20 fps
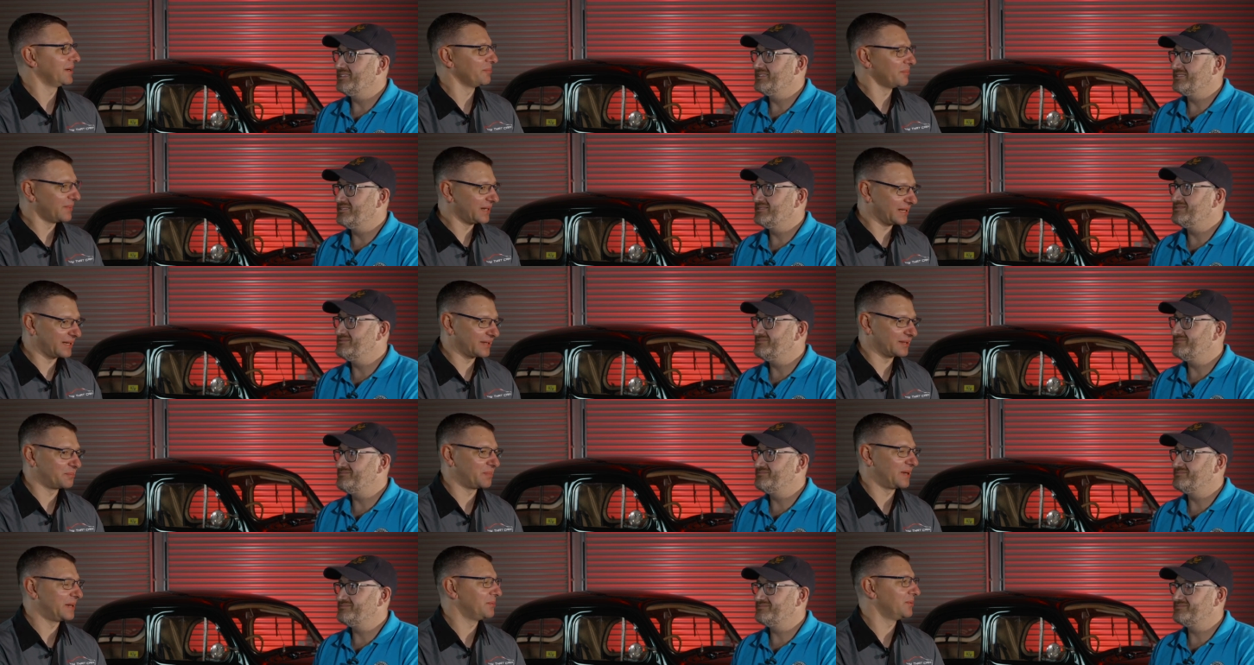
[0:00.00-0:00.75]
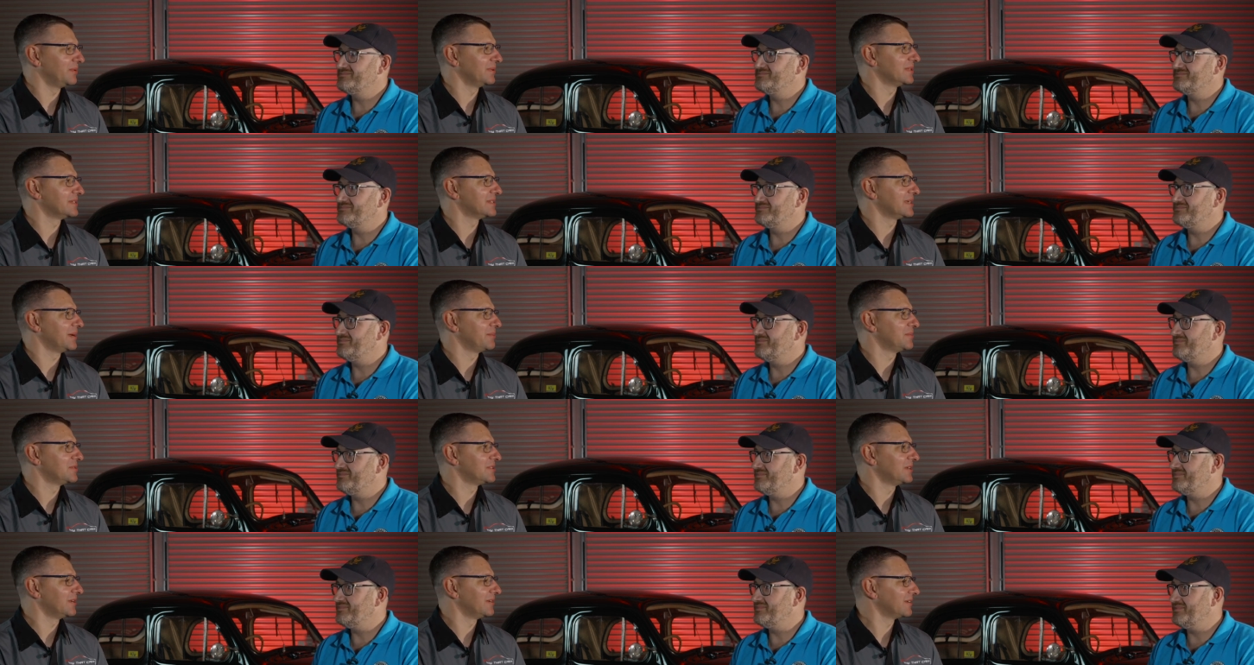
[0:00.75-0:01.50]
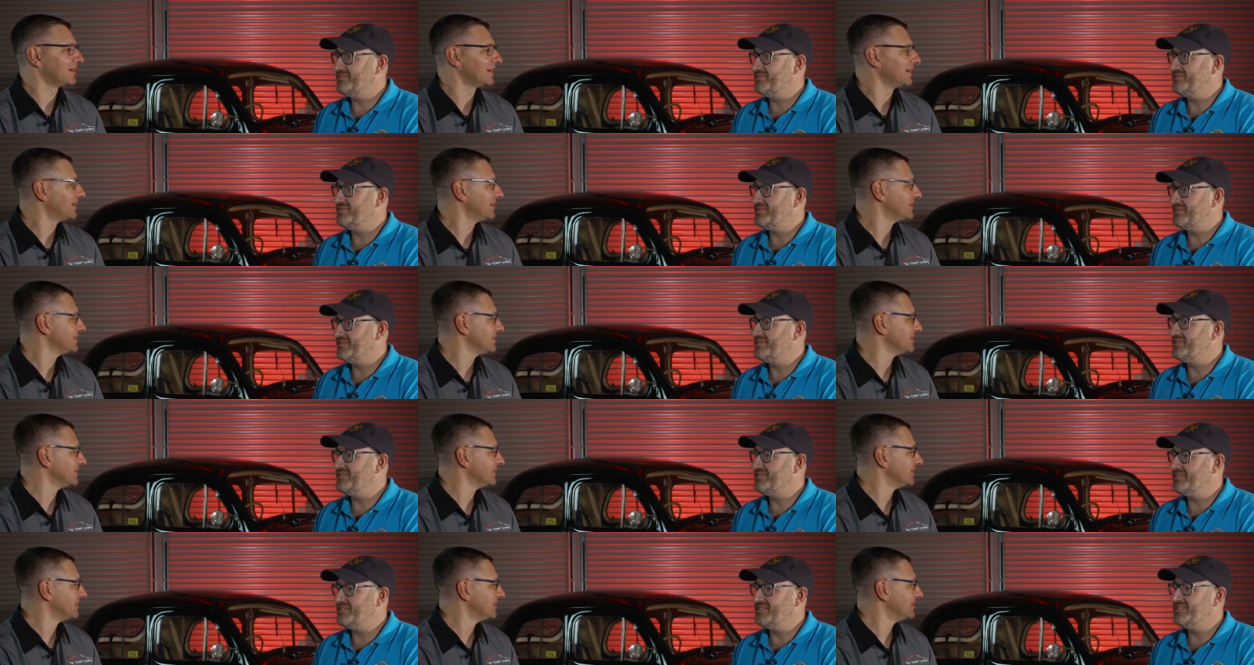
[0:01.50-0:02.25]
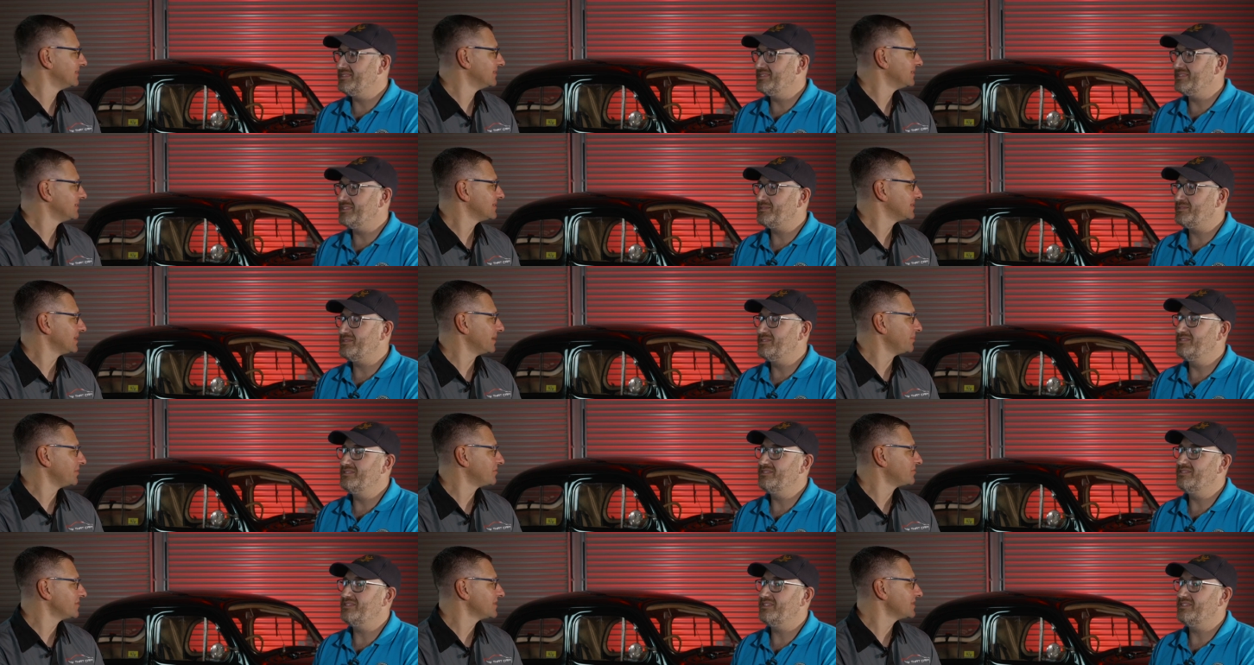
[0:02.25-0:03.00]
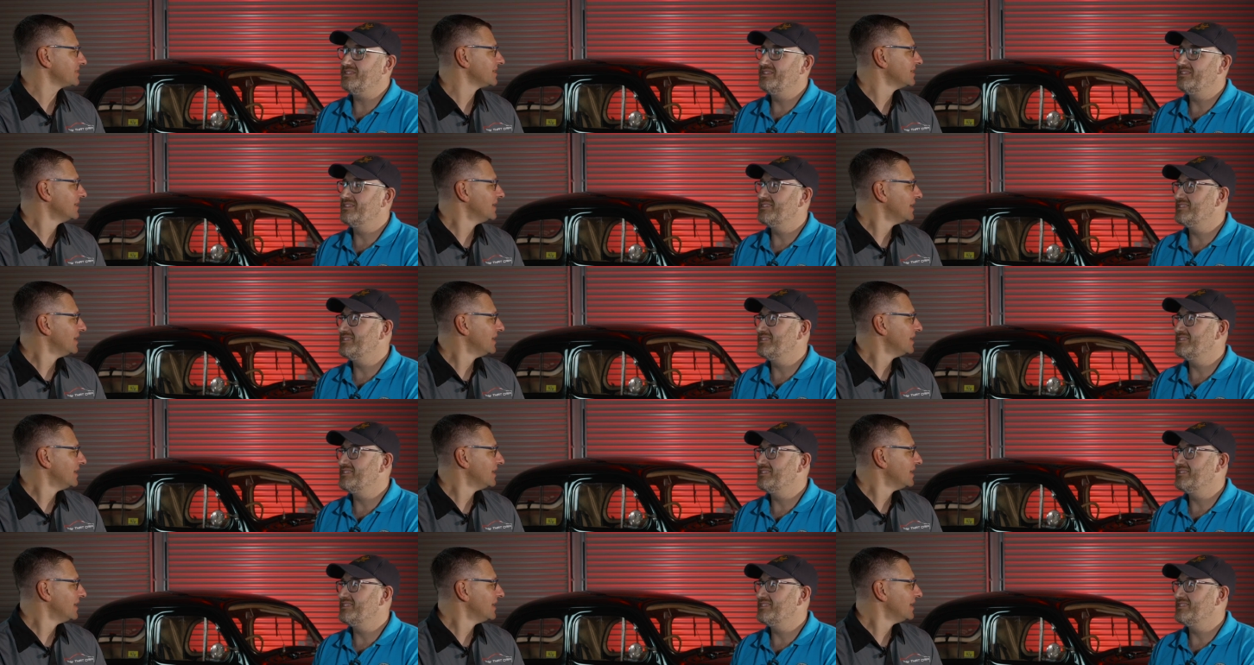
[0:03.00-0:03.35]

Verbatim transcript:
Speaker 1: out meeting other people with the same style of cars and Absolutely. same interests.